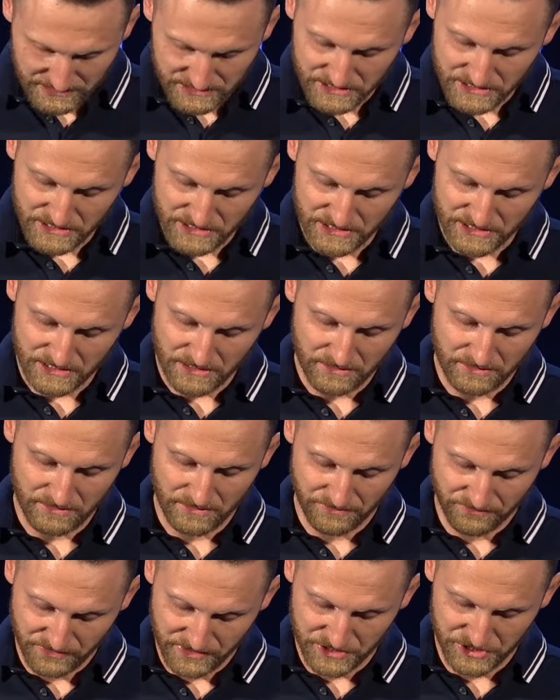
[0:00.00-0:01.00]
This is
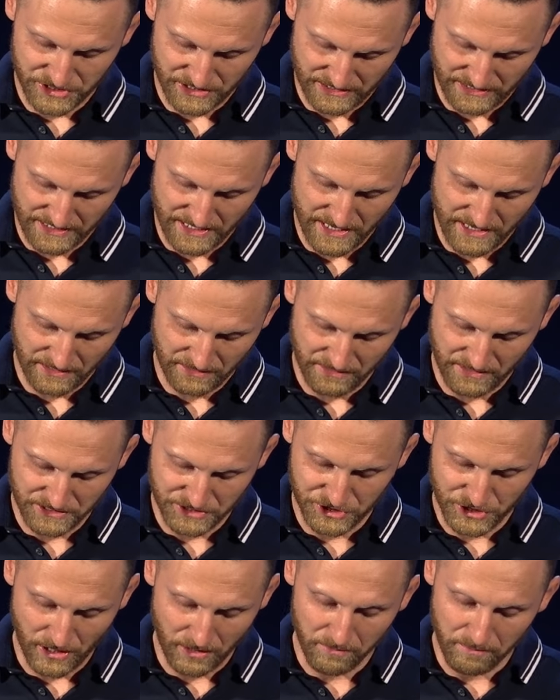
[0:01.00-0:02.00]
the vision, again,
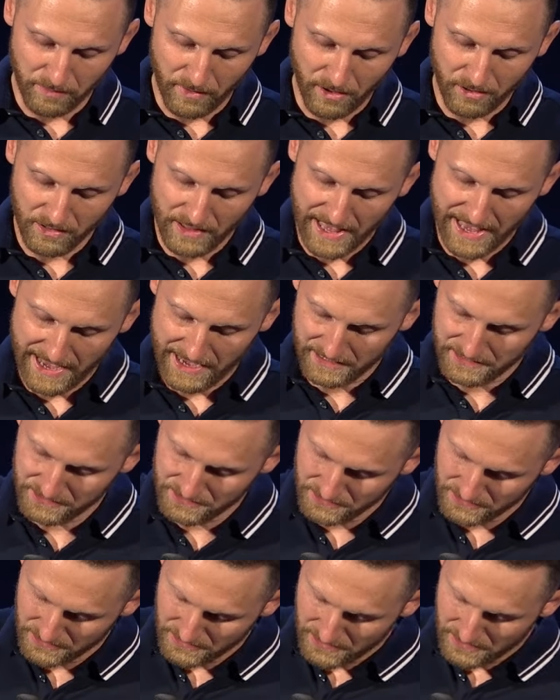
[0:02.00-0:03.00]
that John Paul
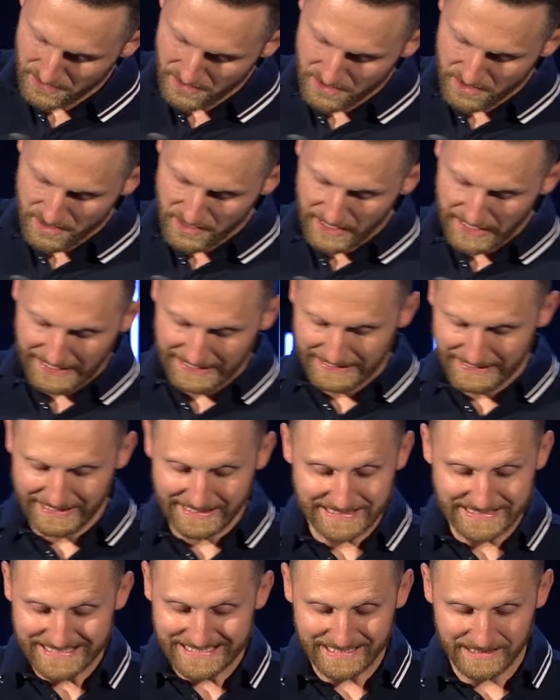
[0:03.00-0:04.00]
had in
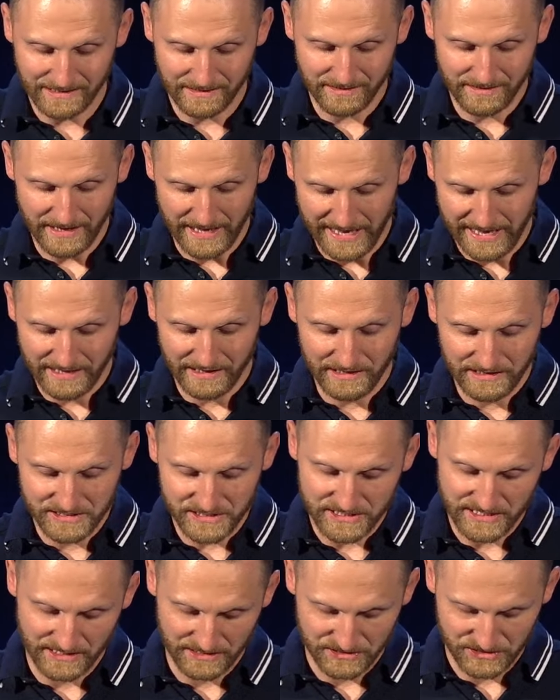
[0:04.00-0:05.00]

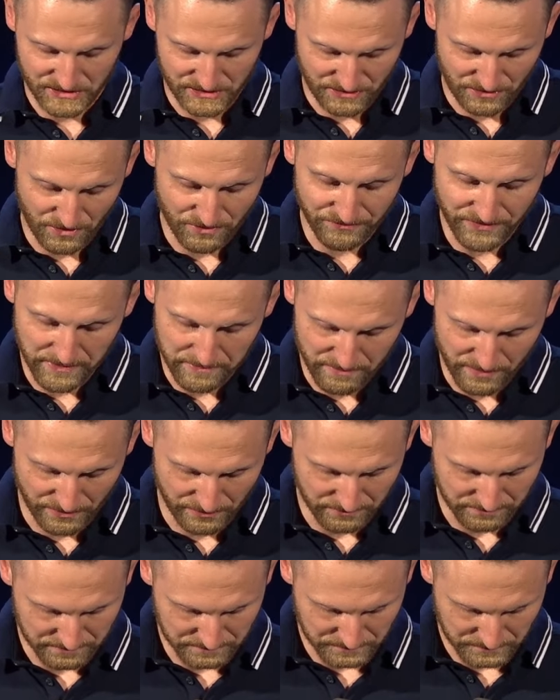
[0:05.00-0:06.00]
1986,
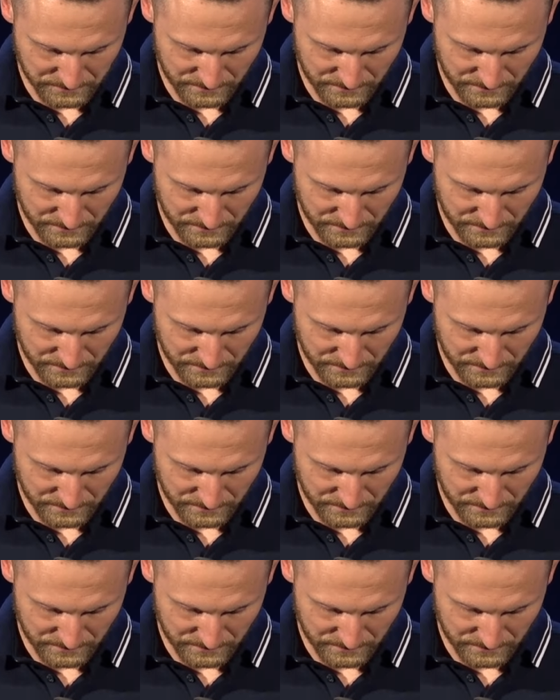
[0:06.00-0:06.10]
November.